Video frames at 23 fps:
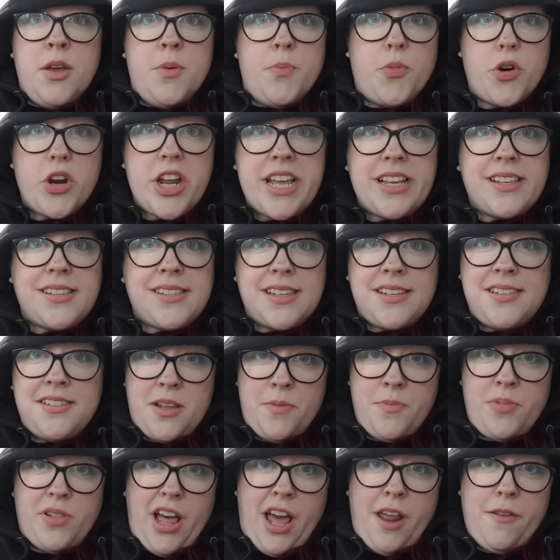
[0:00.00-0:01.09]

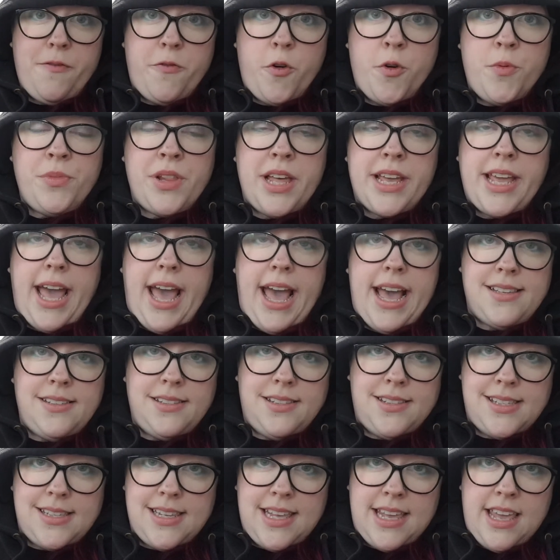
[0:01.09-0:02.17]
pre-existing platform like
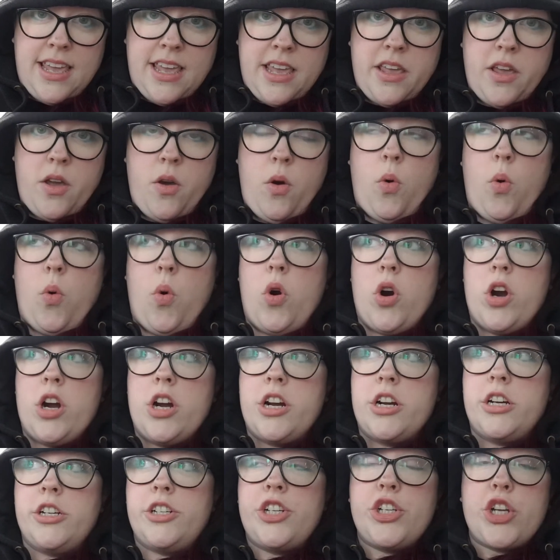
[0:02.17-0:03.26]
Etsy
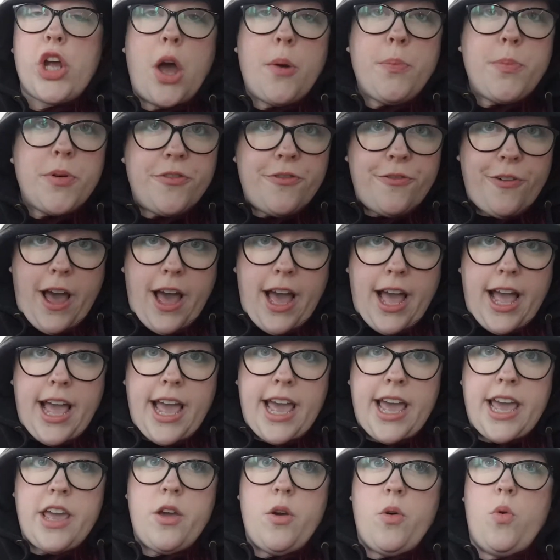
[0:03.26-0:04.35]
or
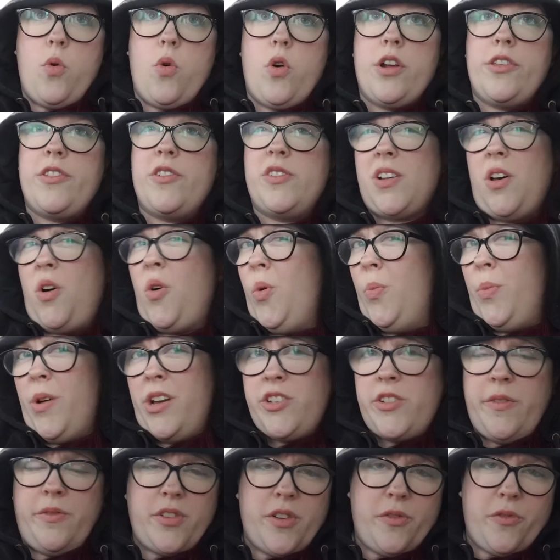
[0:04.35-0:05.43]
Shopify, or there's a whole
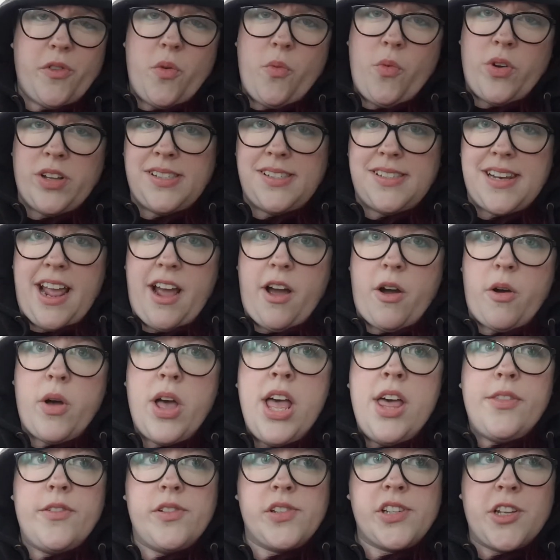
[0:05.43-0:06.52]
bunch of different ones now.
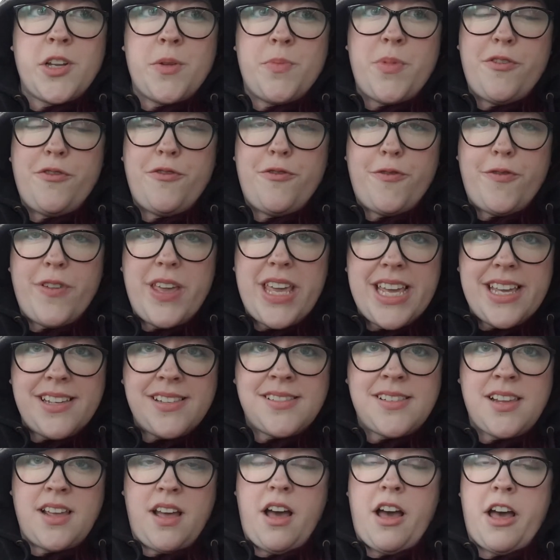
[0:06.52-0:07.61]
There's going to be
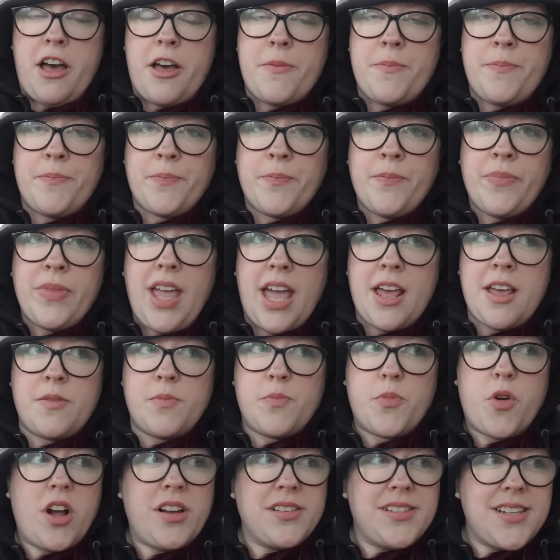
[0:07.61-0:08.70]
fees
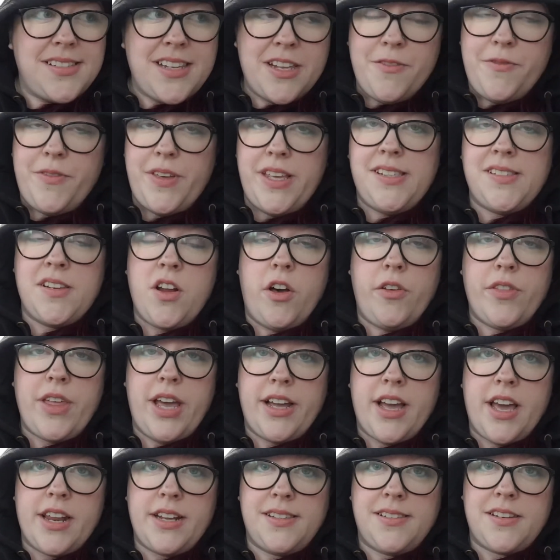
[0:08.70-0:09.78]
and processing fees and all
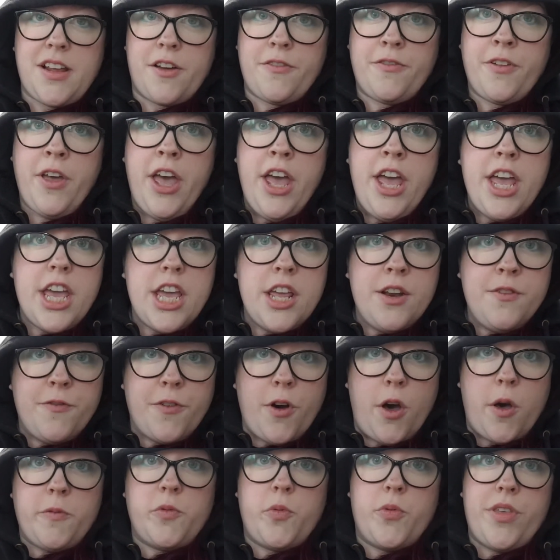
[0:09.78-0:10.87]
that kind of stuff
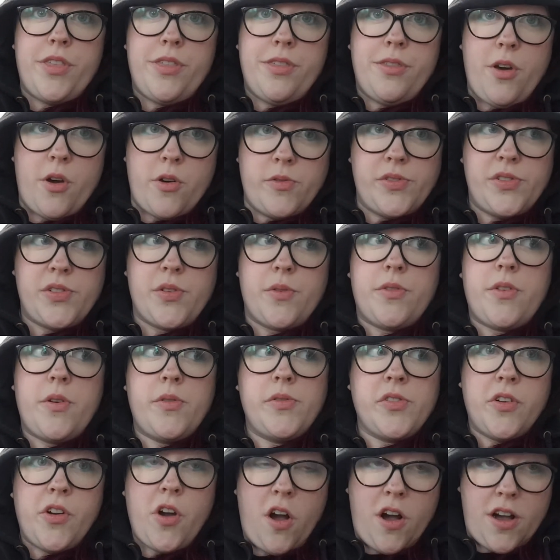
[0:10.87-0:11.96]
involved with those. So
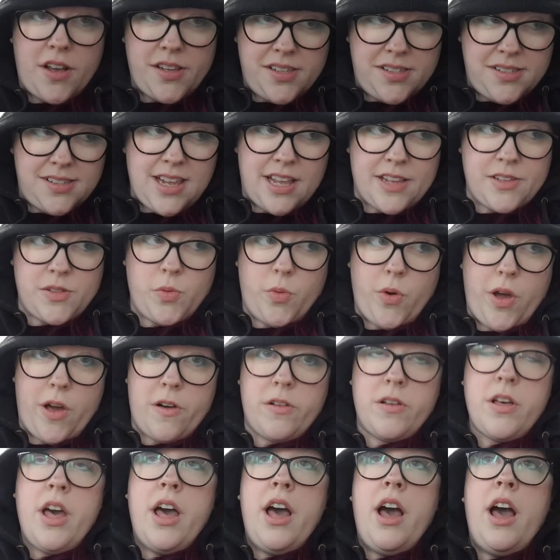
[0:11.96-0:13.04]
those are costs as
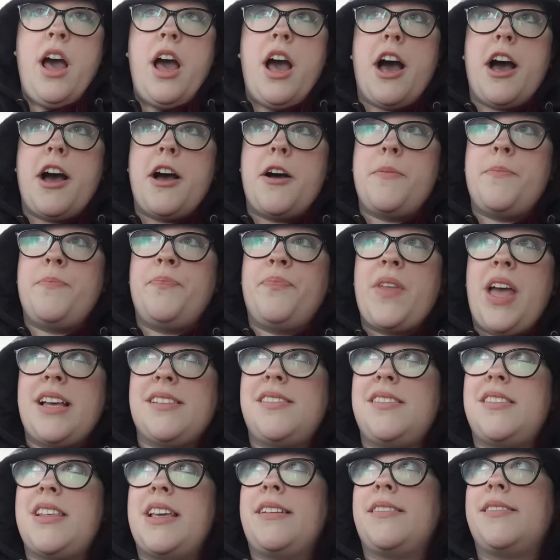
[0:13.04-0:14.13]
well,
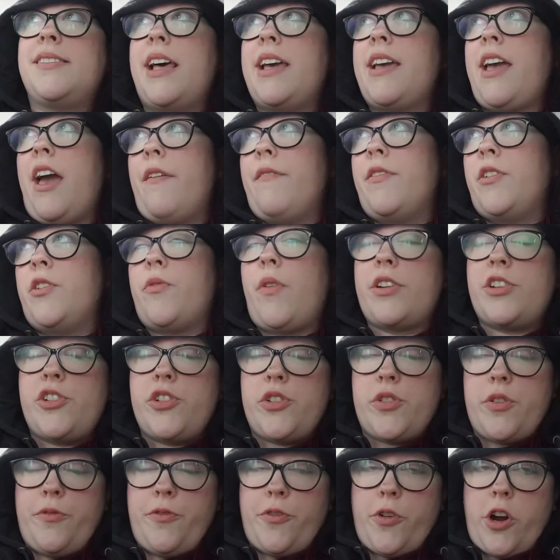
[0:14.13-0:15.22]
as things like having to
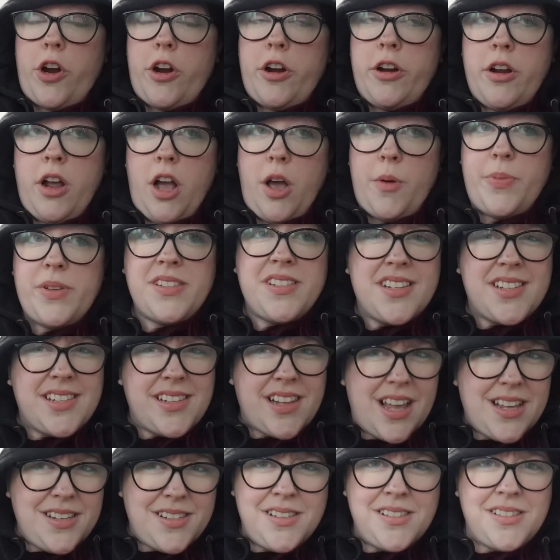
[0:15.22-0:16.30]
register for a business
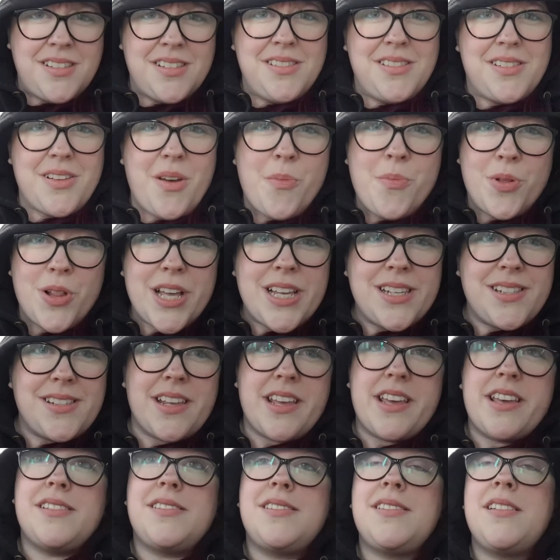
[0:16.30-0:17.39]
license in some
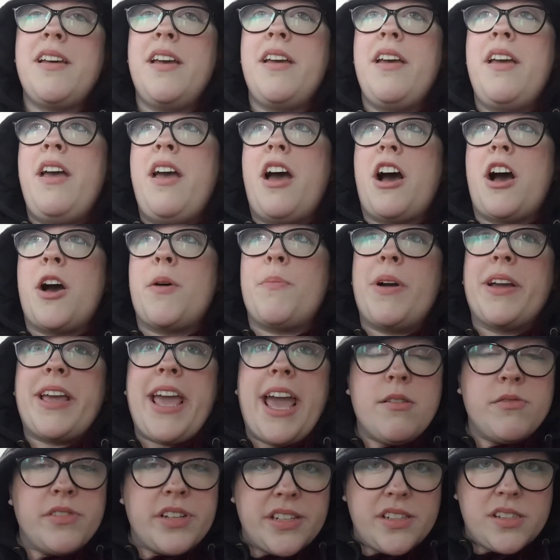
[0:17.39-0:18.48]
places,
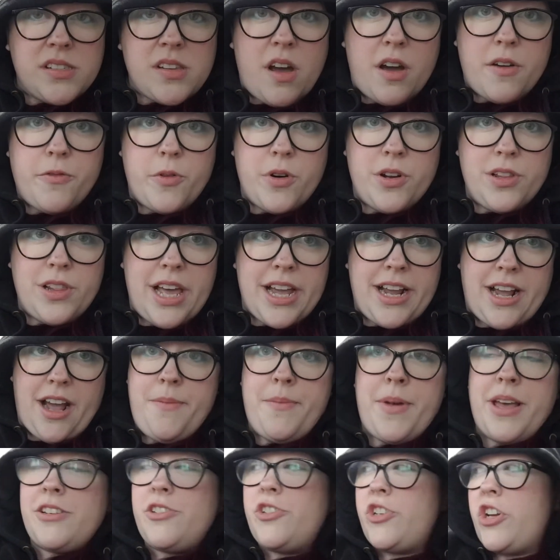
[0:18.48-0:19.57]
accounting software like I
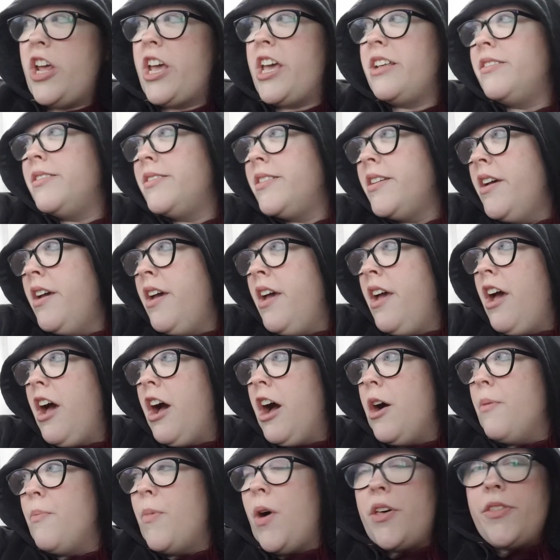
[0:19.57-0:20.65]
mentioned,
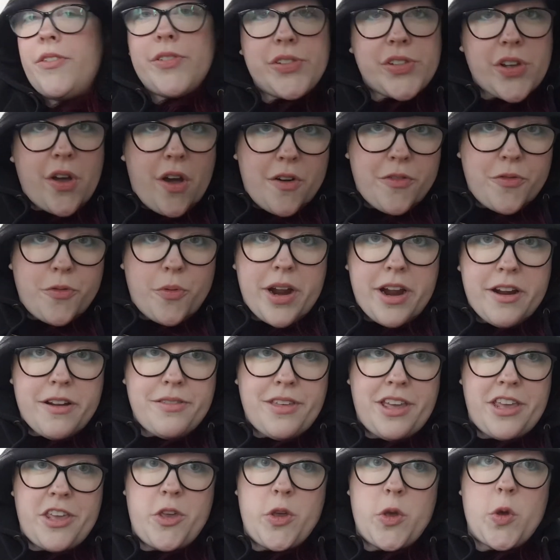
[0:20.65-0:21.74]
other software
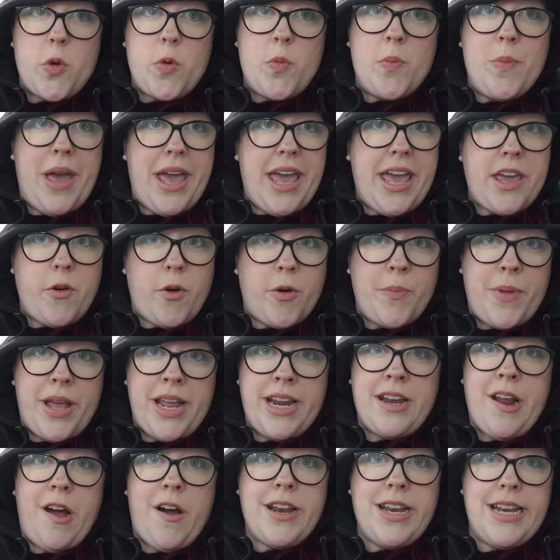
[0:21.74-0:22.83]
that you may or
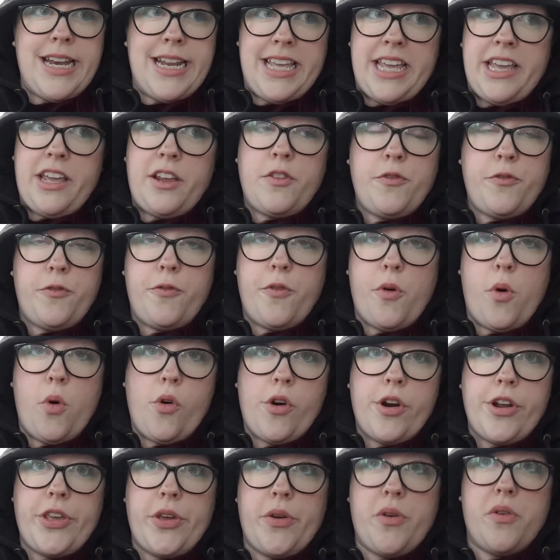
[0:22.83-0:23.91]
may not need
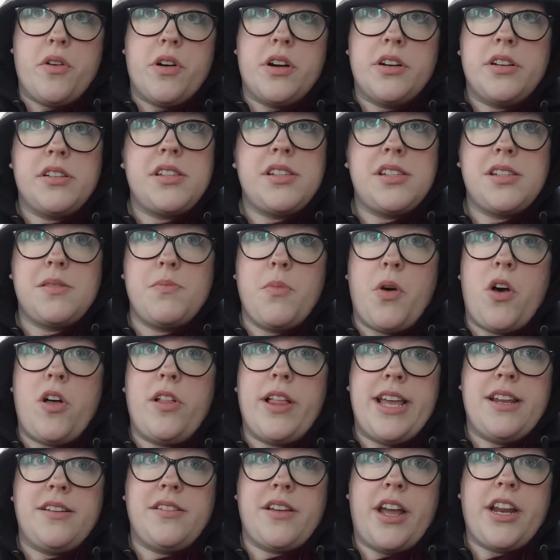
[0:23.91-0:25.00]
for your small
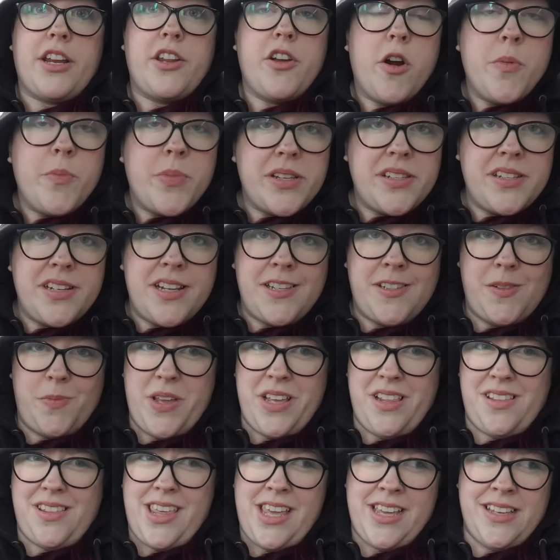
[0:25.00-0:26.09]
hand-dyed yarn business,
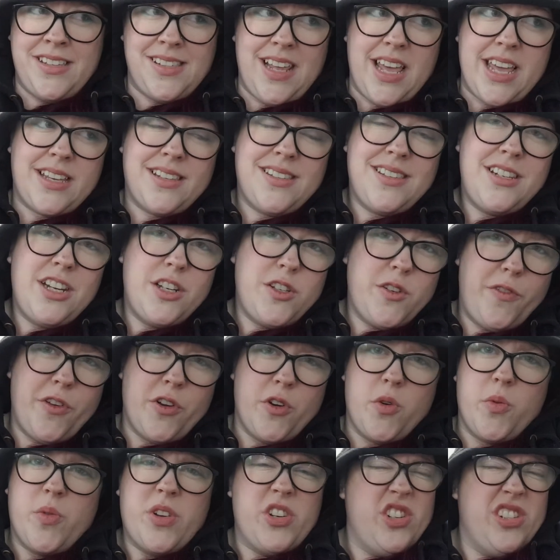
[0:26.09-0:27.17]
be it things like Stitch
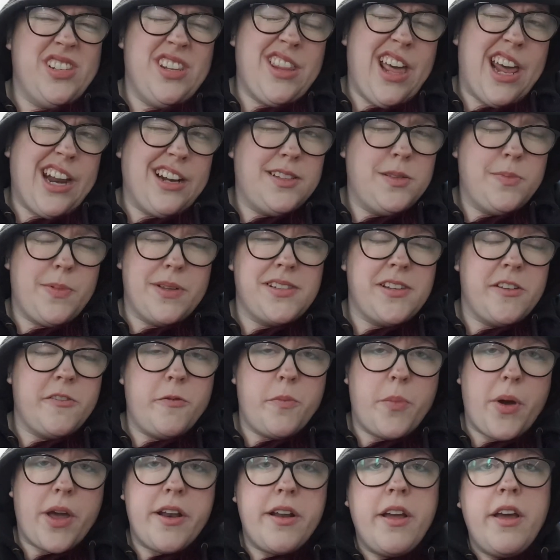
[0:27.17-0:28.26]
Fiddle, which isn't that expensive,
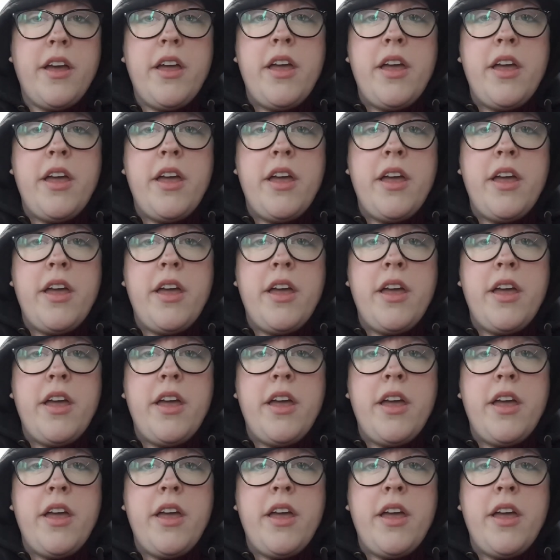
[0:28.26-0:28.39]
but